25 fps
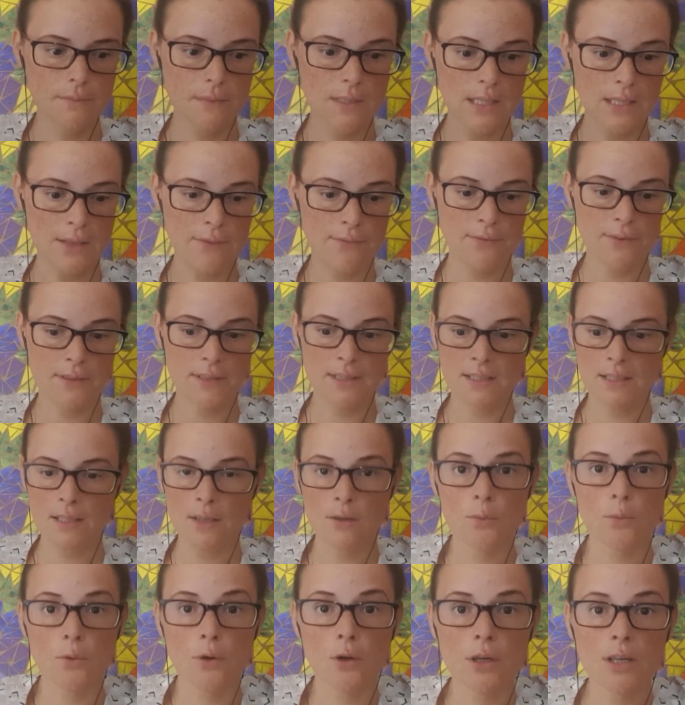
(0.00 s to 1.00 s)
if it
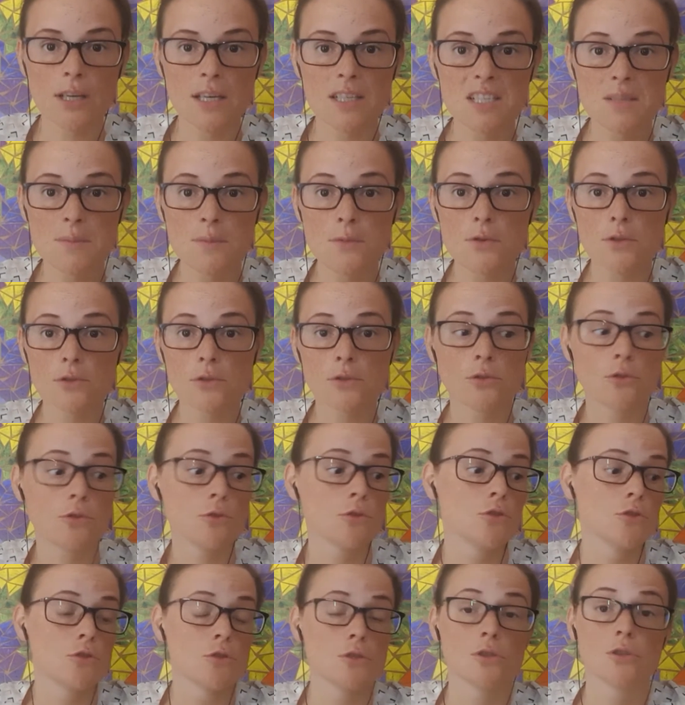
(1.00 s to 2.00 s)
didn't work anymore, you
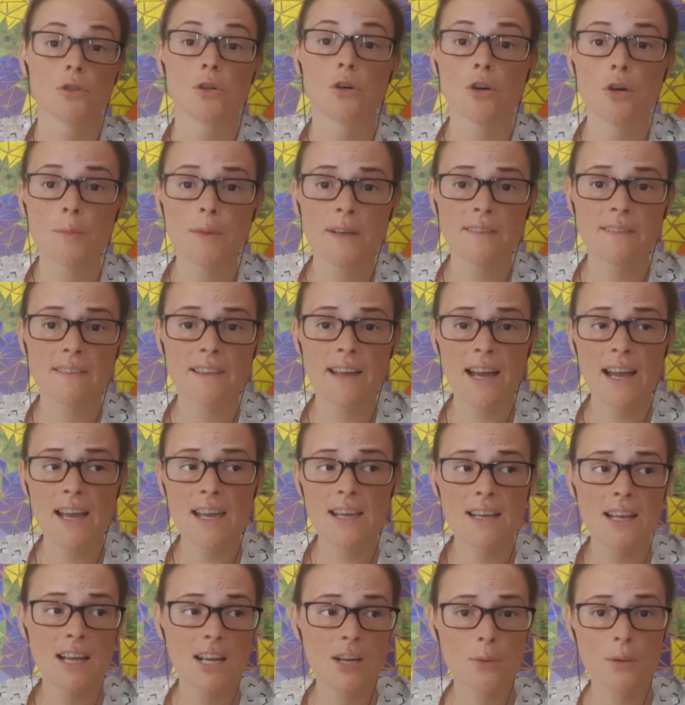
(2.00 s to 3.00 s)
could go home and
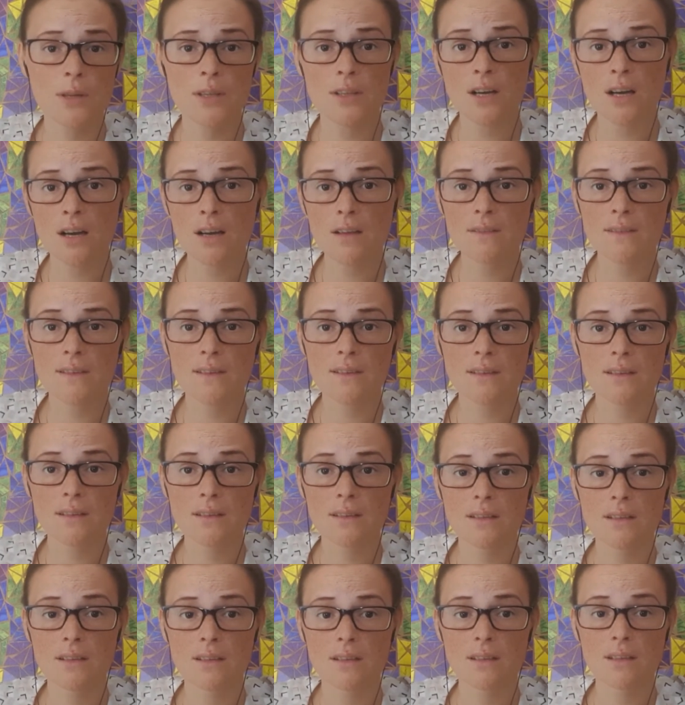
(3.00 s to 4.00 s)
die, like with aunt.
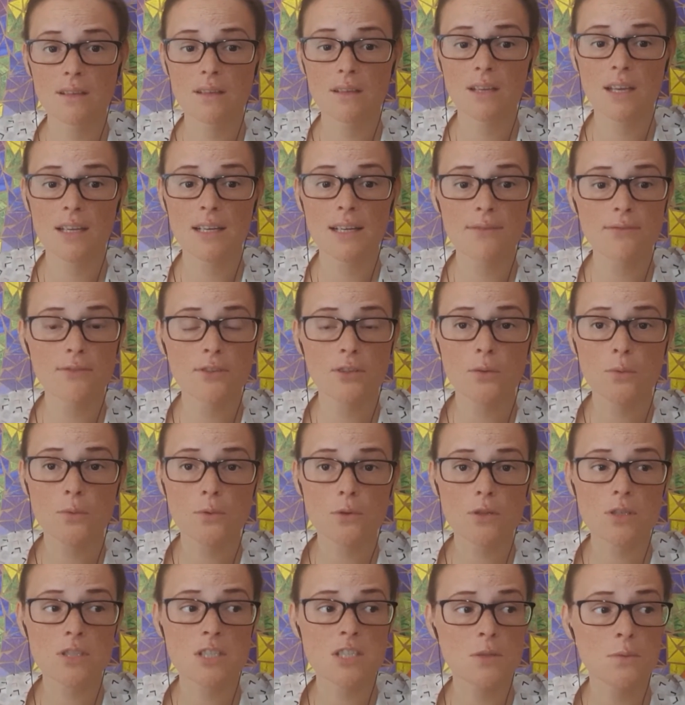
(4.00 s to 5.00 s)
And
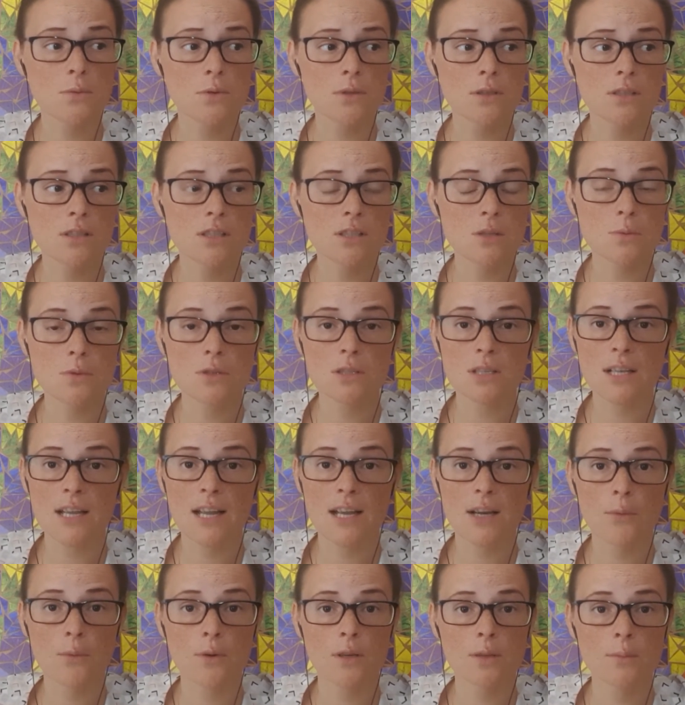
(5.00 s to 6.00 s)
afterwards she was
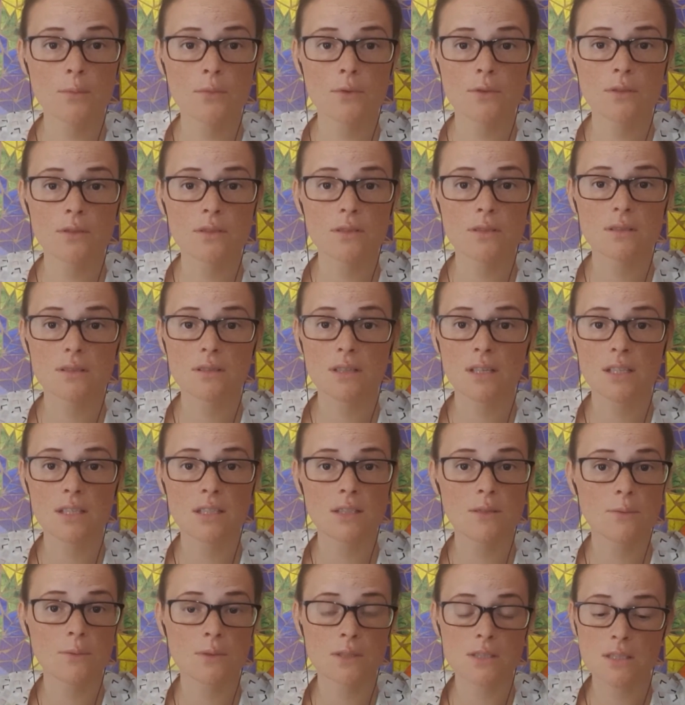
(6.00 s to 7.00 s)
like 1 month, and
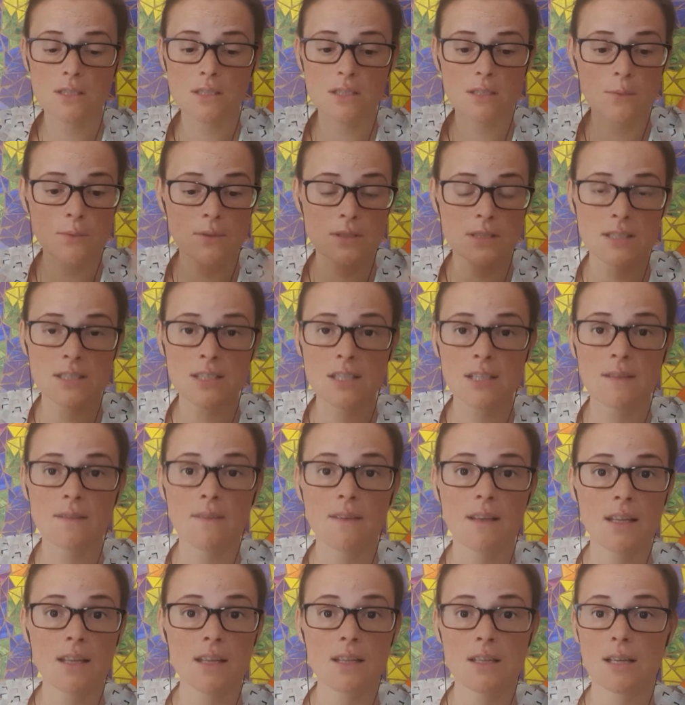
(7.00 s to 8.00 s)
then she was dead.
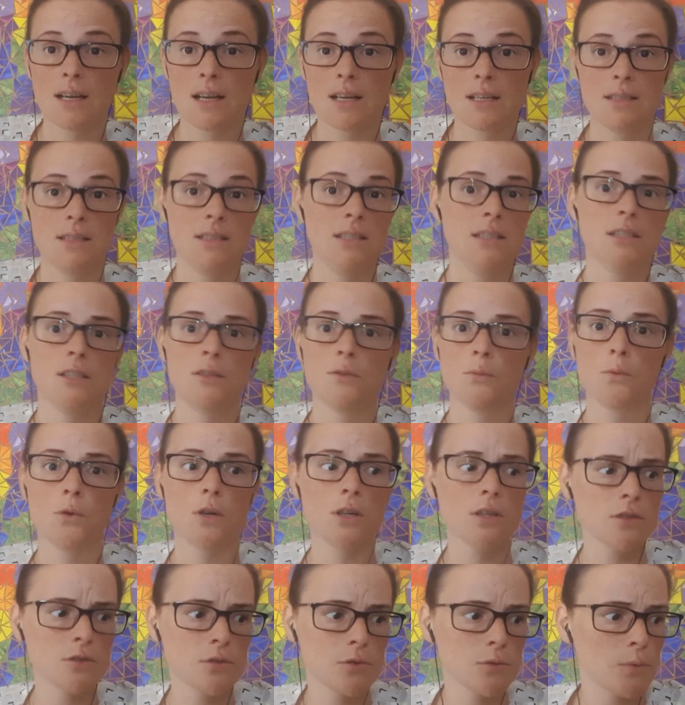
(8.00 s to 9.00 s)
And I didn't
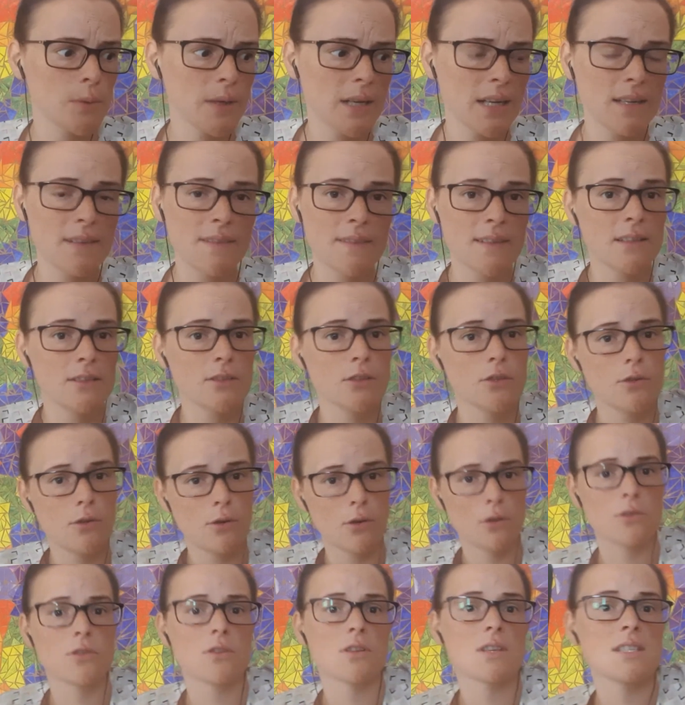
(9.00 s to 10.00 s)
want to wait till the
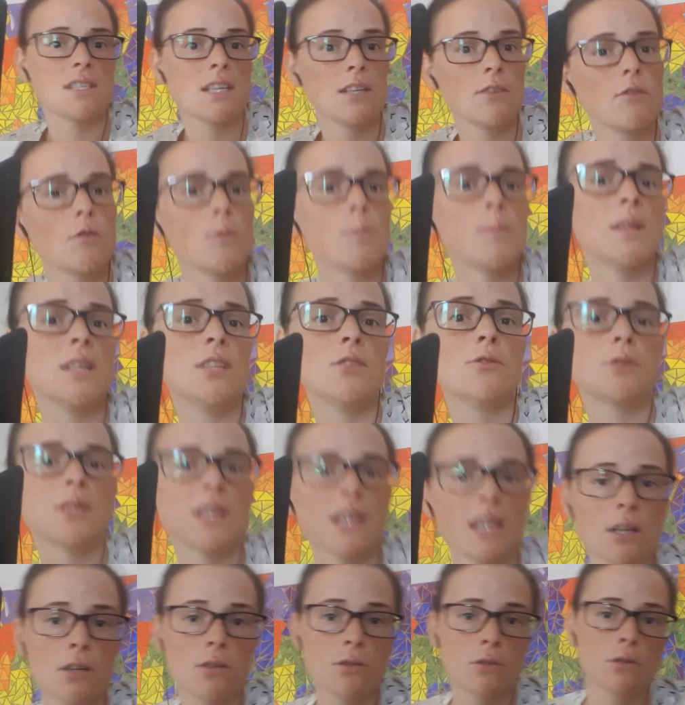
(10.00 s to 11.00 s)
doctor said to me, you
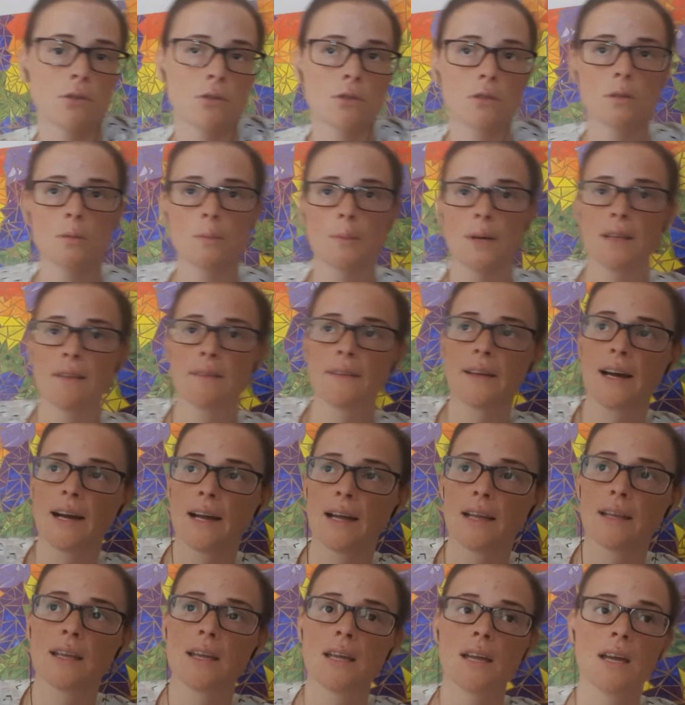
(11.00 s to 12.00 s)
can go home and
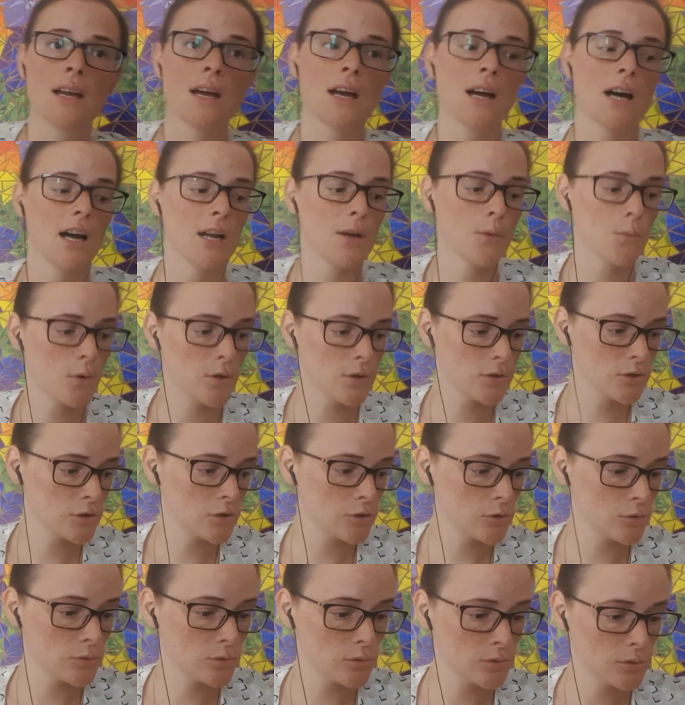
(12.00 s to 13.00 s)
die. I
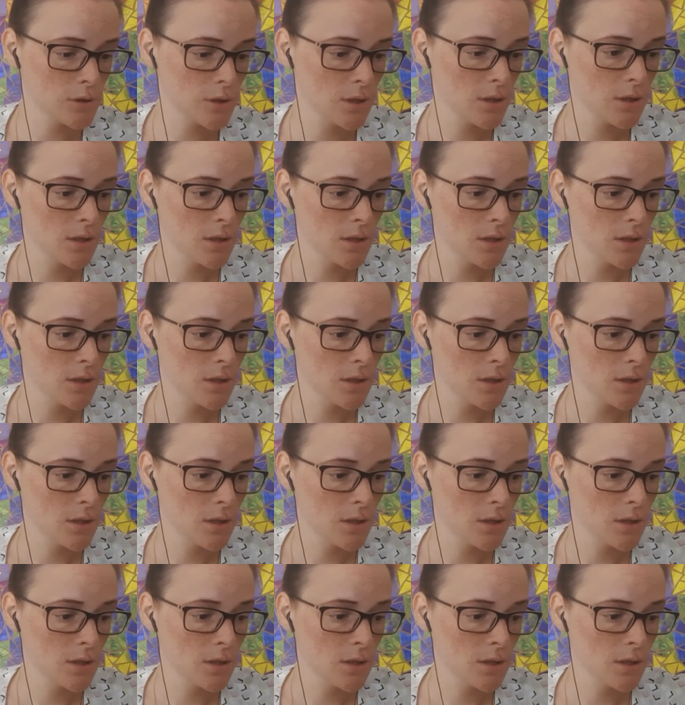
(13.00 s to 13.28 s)
wanted to